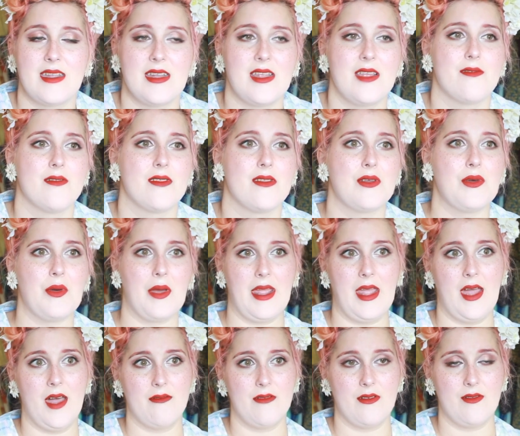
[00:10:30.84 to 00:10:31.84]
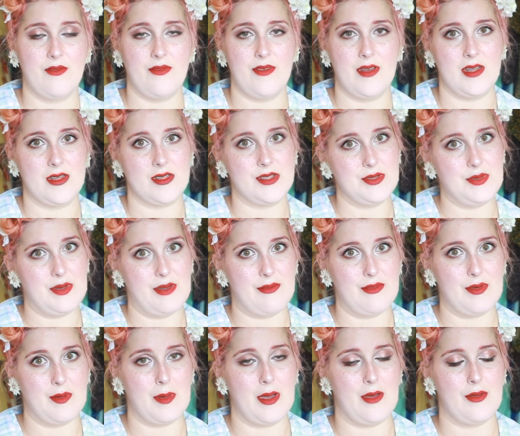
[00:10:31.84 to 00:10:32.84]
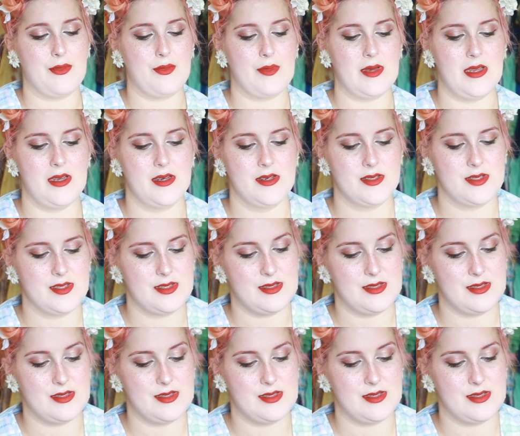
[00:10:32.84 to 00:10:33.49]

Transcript: it even though I haven't fit into it for about three years.